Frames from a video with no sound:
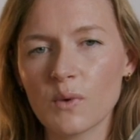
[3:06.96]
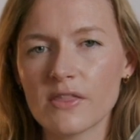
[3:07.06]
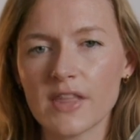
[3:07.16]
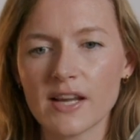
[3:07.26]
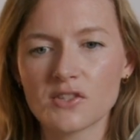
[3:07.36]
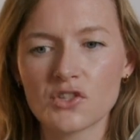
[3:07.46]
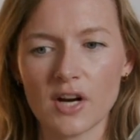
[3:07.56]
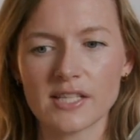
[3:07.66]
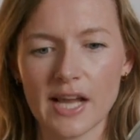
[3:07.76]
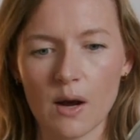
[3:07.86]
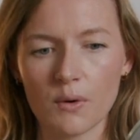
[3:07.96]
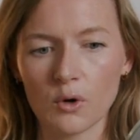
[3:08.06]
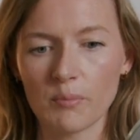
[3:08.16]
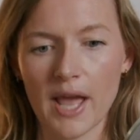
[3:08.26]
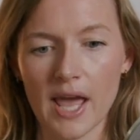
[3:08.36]
when they stress out
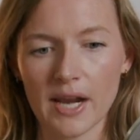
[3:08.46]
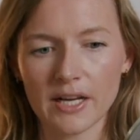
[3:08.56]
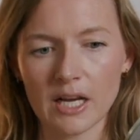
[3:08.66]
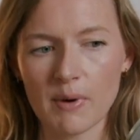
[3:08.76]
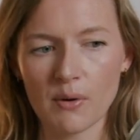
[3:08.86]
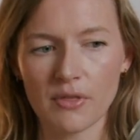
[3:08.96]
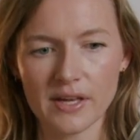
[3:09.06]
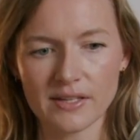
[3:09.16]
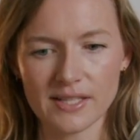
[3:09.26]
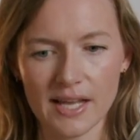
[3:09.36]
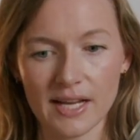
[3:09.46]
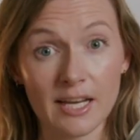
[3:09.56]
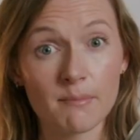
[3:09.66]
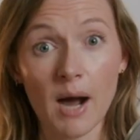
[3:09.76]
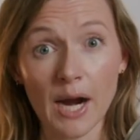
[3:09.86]
or panic about things that
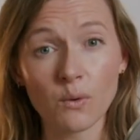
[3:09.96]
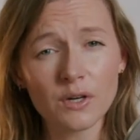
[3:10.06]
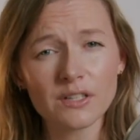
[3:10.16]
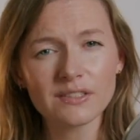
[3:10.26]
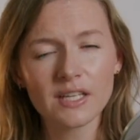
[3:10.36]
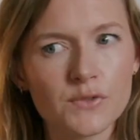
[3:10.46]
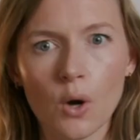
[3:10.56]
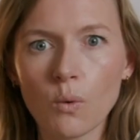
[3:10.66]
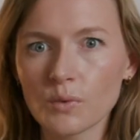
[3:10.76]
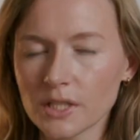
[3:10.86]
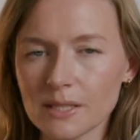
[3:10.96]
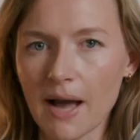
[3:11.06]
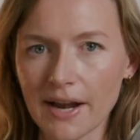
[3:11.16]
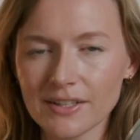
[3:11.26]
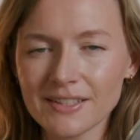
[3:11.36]
in my world don't really
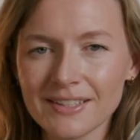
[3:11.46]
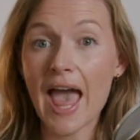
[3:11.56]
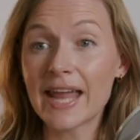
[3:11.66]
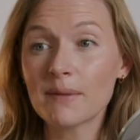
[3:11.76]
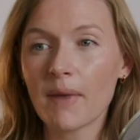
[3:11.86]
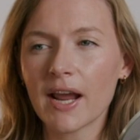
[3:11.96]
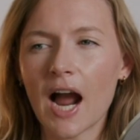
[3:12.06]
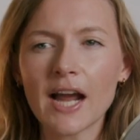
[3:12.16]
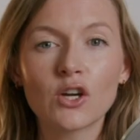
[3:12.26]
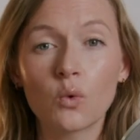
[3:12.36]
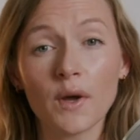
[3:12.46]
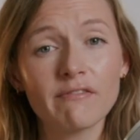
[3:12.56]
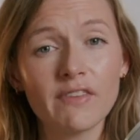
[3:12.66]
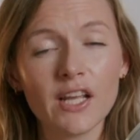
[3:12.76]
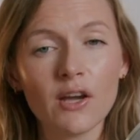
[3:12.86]
matter. And in my I Quit
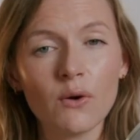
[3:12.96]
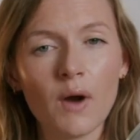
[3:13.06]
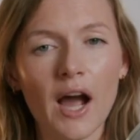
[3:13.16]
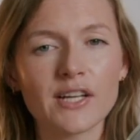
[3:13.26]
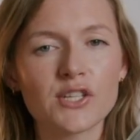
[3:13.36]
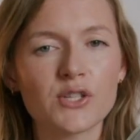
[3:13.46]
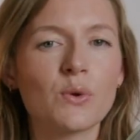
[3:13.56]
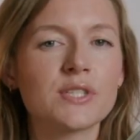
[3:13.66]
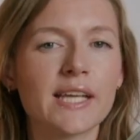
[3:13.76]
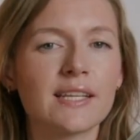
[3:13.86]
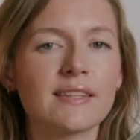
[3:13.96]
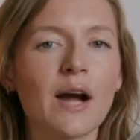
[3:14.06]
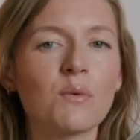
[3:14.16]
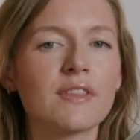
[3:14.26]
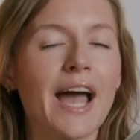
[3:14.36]
video, I associated
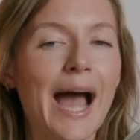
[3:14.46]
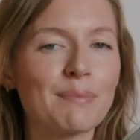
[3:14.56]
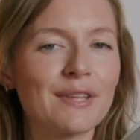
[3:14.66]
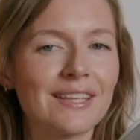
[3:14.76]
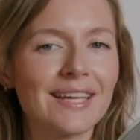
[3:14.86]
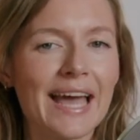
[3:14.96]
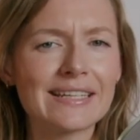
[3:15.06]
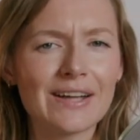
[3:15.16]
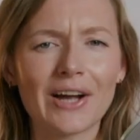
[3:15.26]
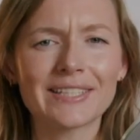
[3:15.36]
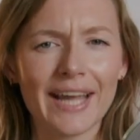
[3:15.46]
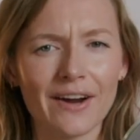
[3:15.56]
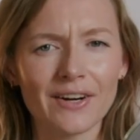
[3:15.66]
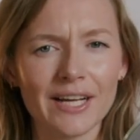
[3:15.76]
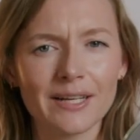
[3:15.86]
that with apathy and not
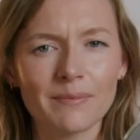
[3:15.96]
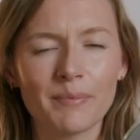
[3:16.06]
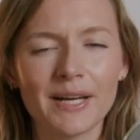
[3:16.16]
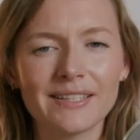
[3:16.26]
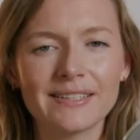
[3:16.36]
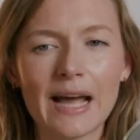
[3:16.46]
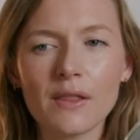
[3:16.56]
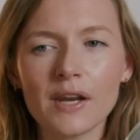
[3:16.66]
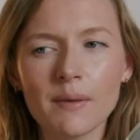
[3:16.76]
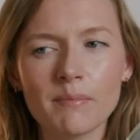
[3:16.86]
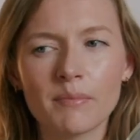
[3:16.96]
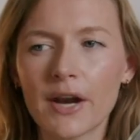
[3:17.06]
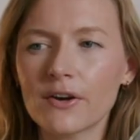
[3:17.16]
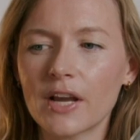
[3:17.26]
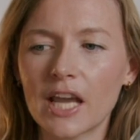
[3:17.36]
caring. But now that I'm
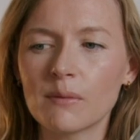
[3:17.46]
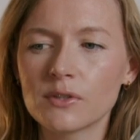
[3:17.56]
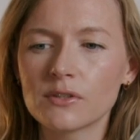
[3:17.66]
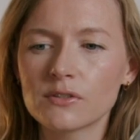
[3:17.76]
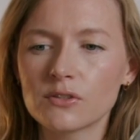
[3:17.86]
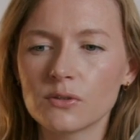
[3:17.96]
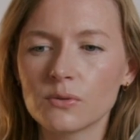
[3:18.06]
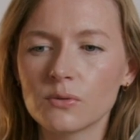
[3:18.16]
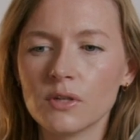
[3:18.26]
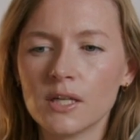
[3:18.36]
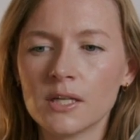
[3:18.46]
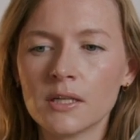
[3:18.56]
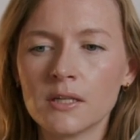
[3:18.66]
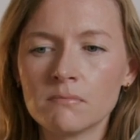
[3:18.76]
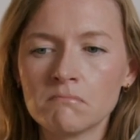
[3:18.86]
better able to
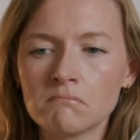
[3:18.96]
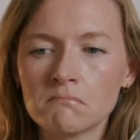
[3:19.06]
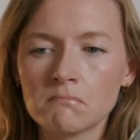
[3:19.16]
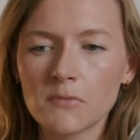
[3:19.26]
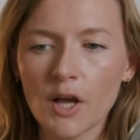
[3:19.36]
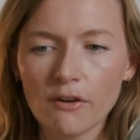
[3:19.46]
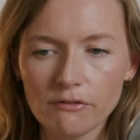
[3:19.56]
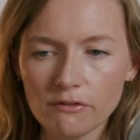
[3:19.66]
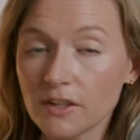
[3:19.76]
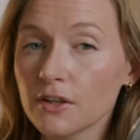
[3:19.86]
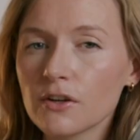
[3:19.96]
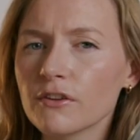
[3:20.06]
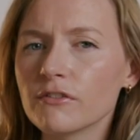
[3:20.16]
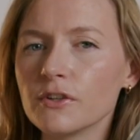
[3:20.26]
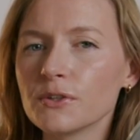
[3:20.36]
feel
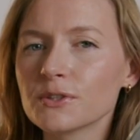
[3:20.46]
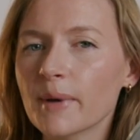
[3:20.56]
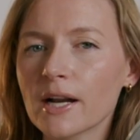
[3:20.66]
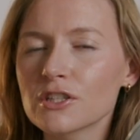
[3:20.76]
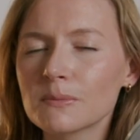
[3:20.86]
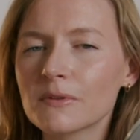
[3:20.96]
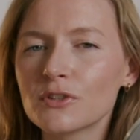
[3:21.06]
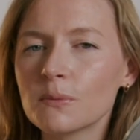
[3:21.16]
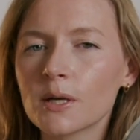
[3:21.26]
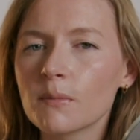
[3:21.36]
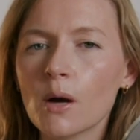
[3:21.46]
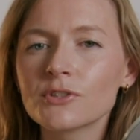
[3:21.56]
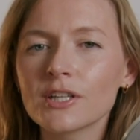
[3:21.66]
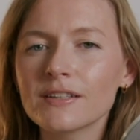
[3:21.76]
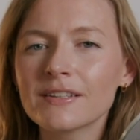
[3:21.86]
the full spectrum of human
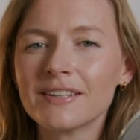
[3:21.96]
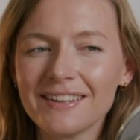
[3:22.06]
emotion,